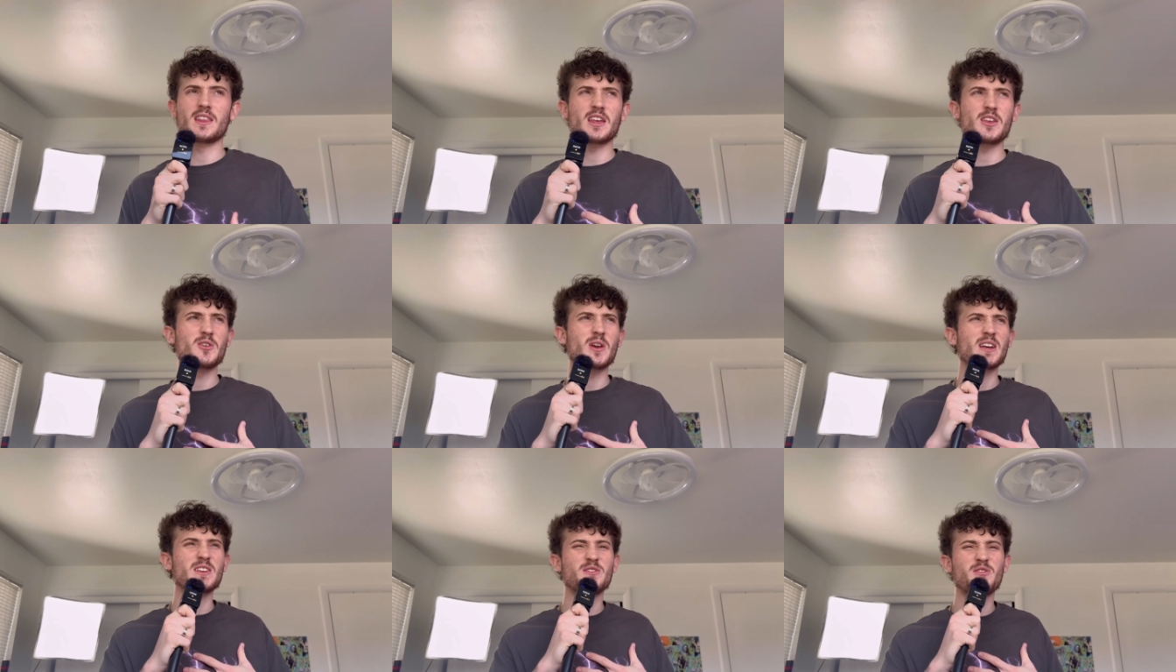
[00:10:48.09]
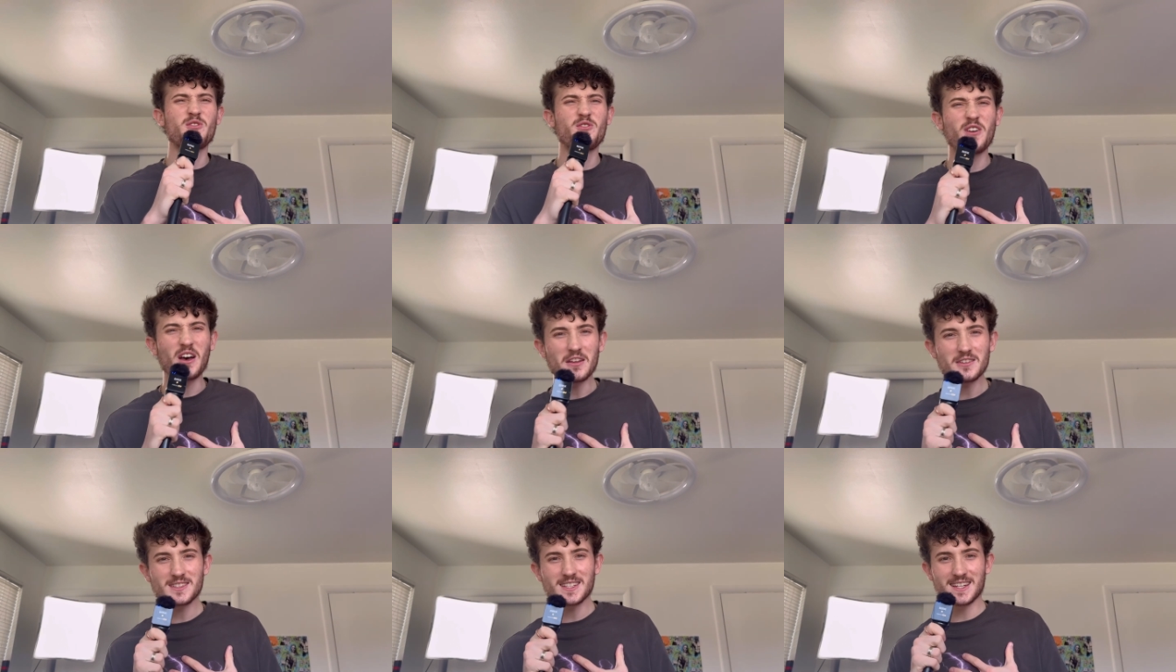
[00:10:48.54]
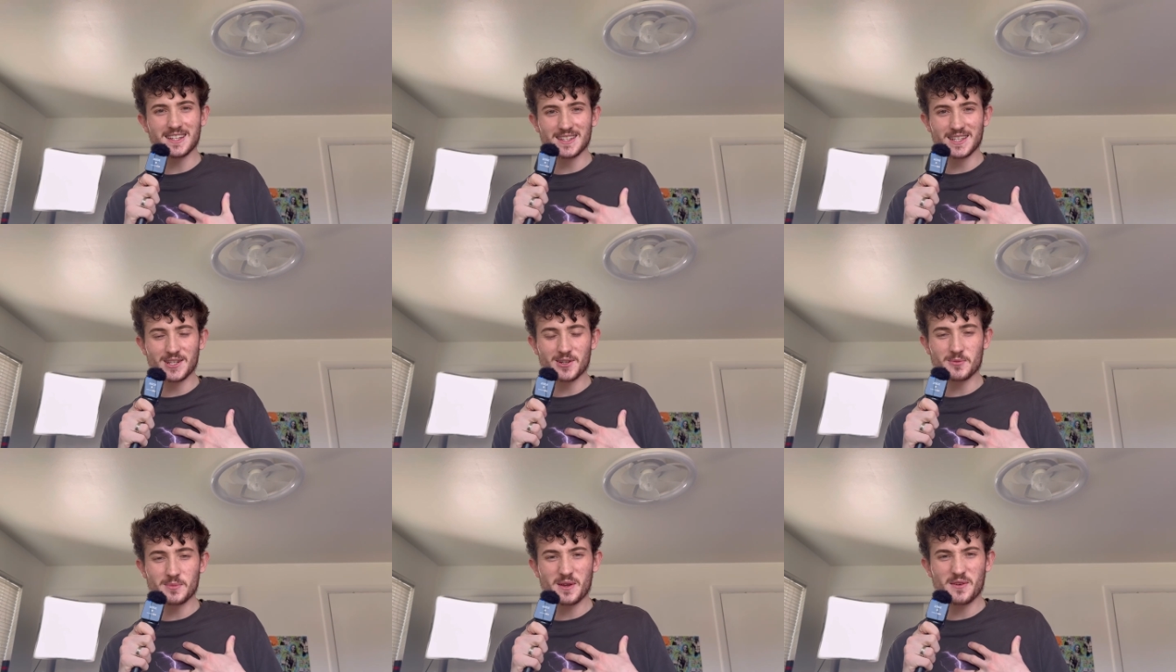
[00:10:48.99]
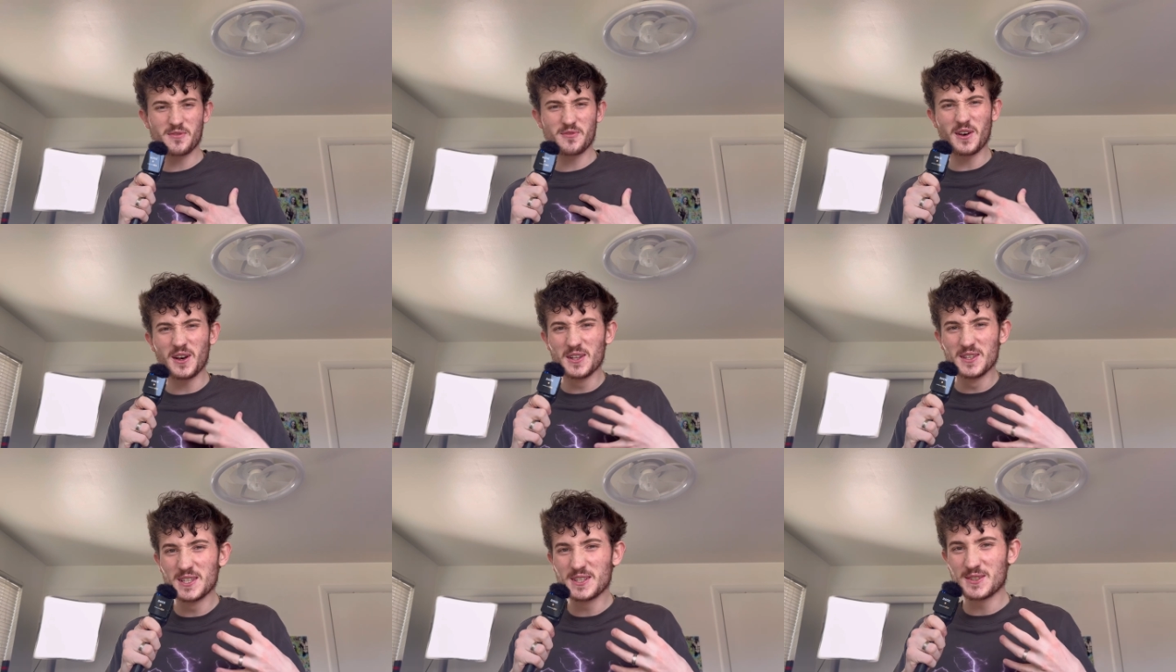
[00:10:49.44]
that you guys felt it a little bit,
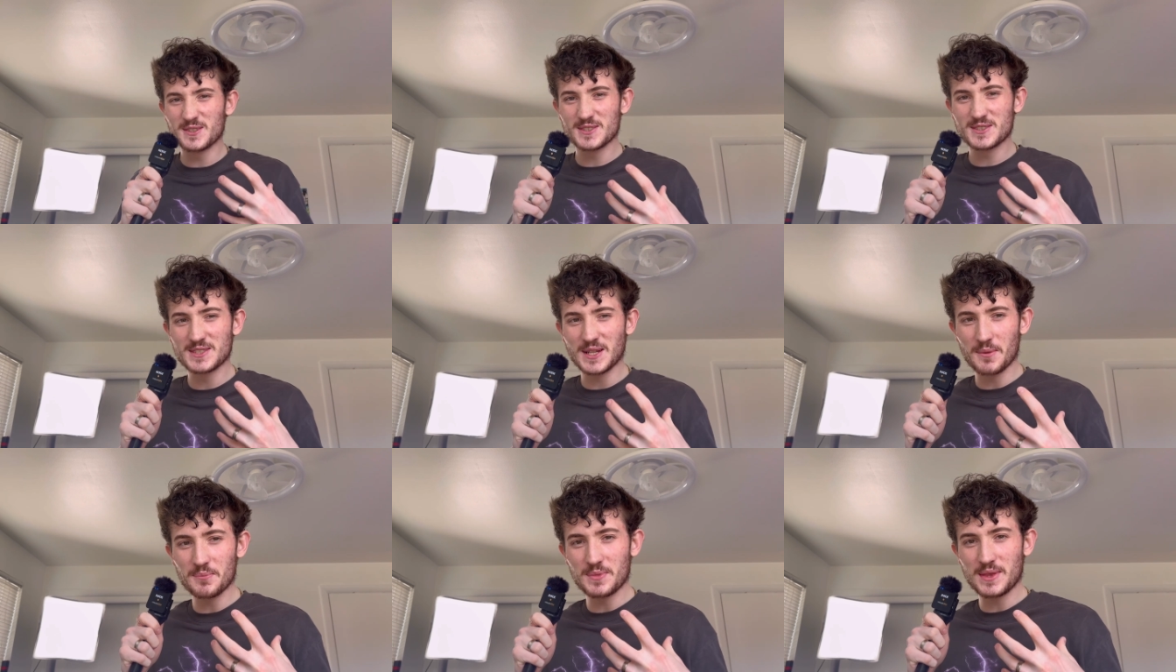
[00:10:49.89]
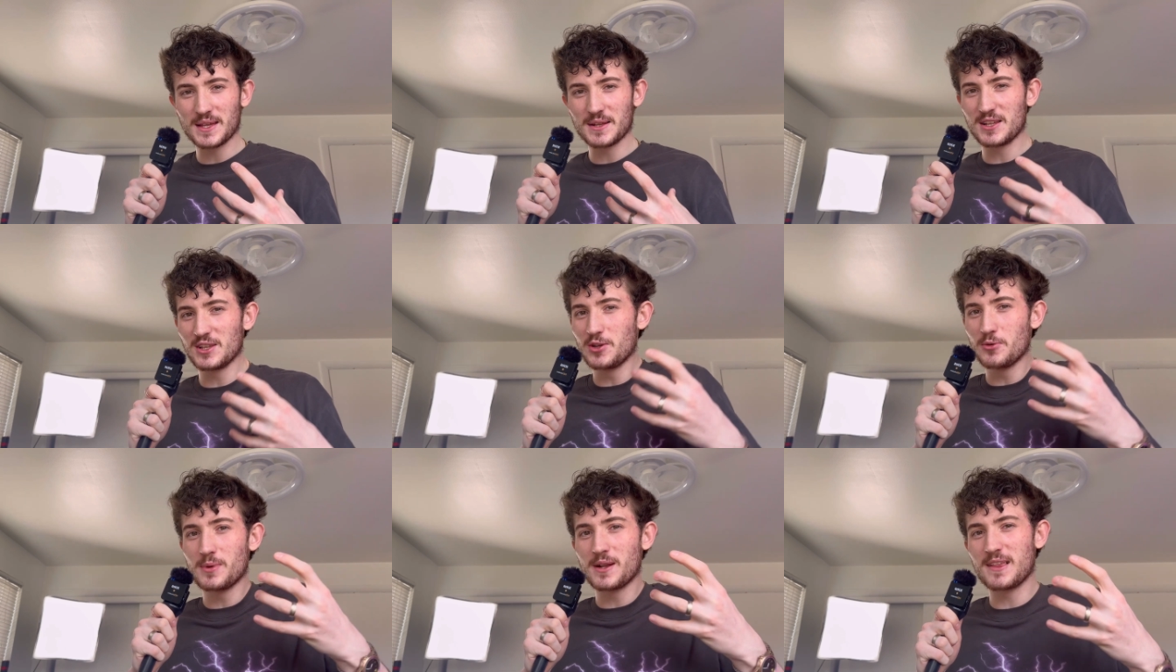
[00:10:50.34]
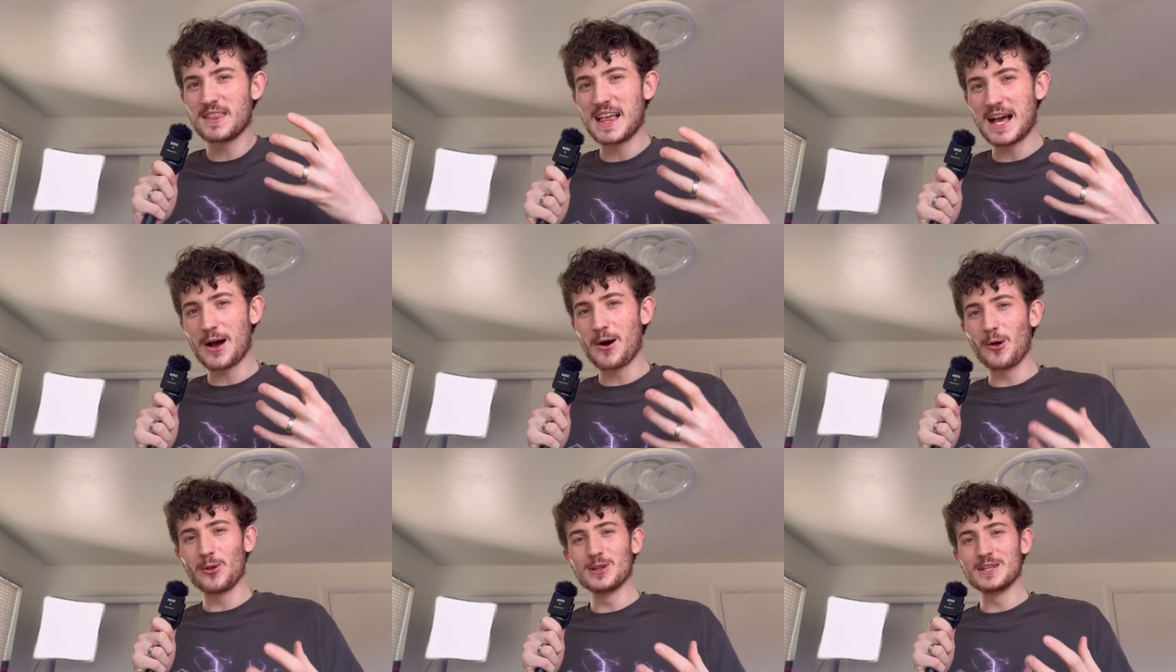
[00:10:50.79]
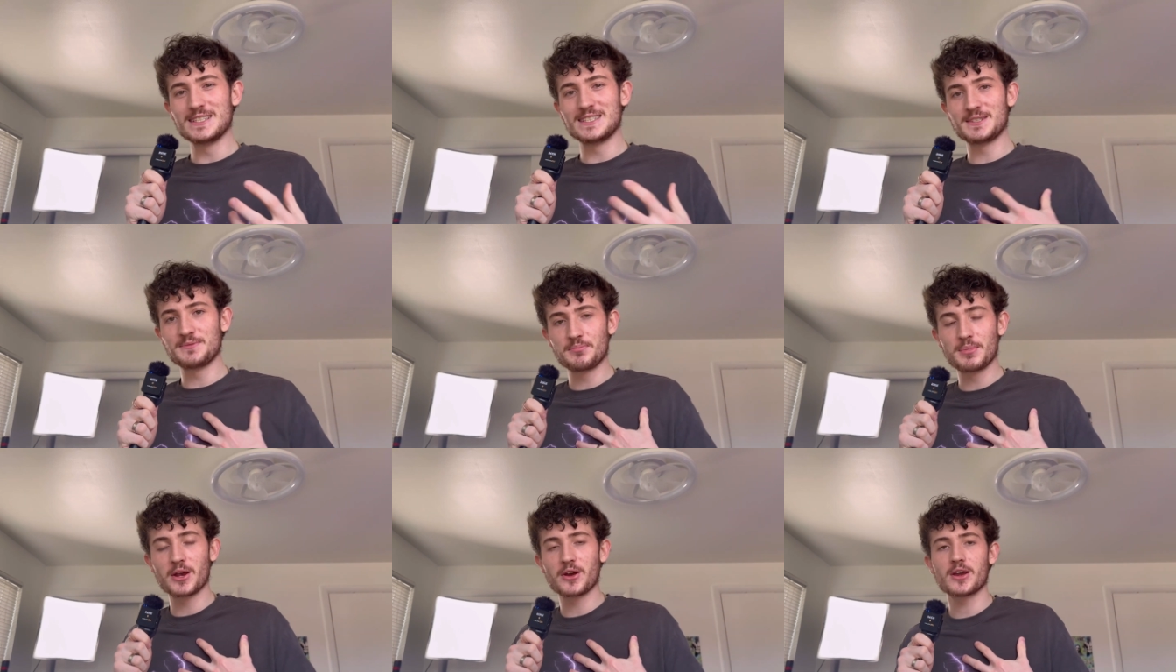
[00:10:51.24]
felt a little something, a little bit of that Holy
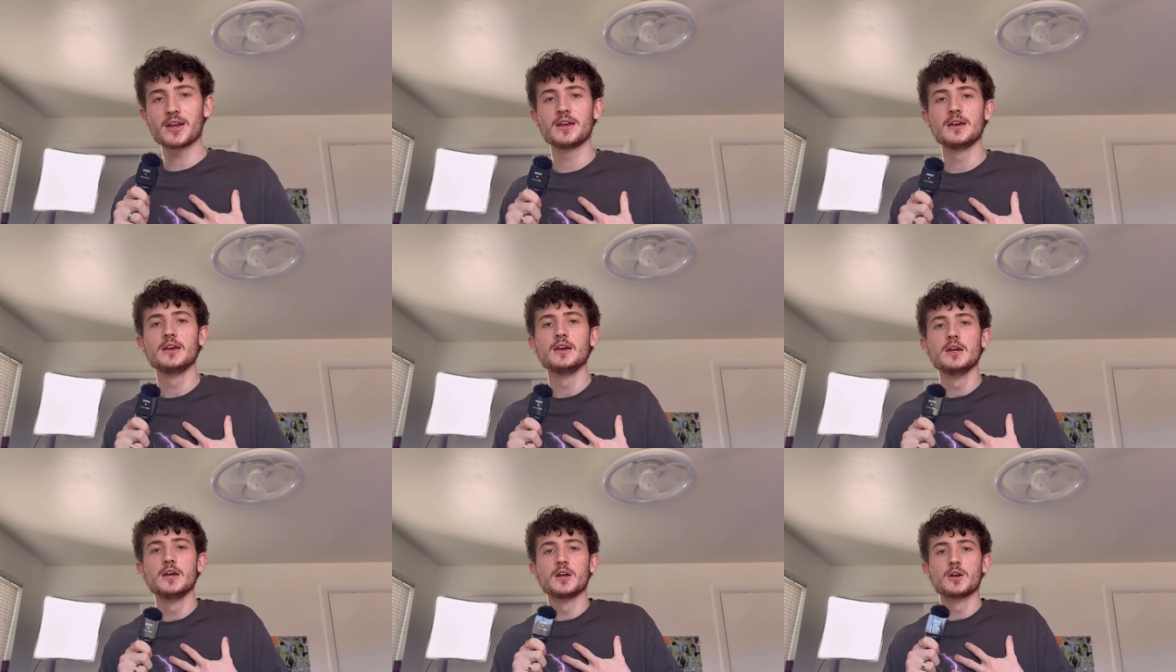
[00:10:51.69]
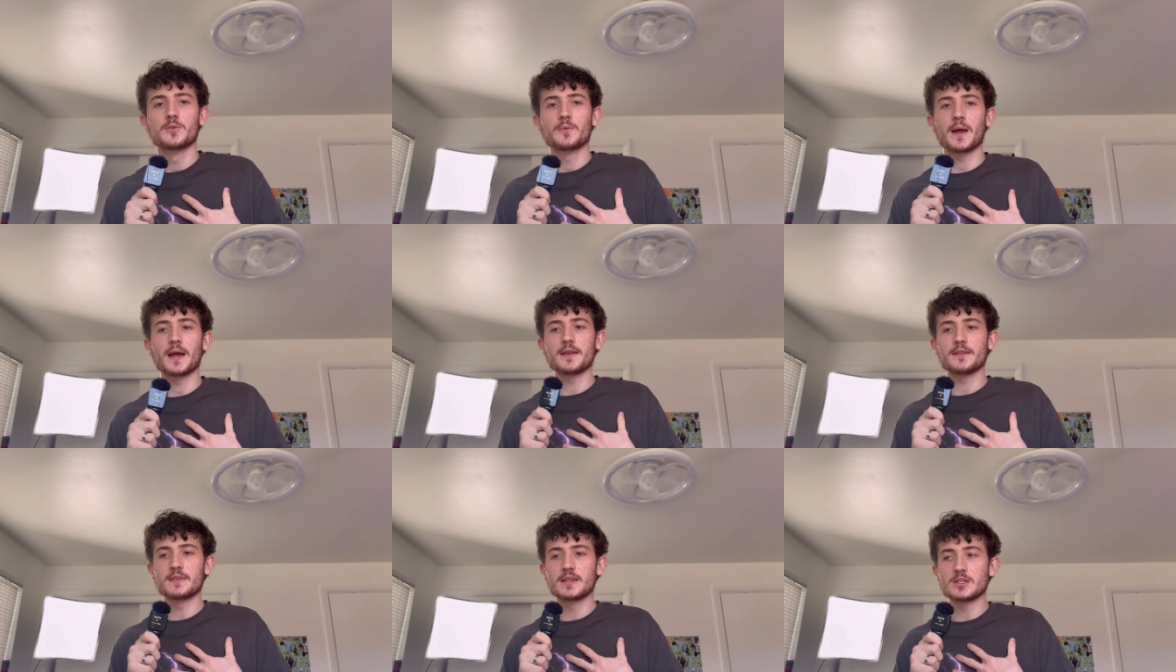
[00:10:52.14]
Spirit, right?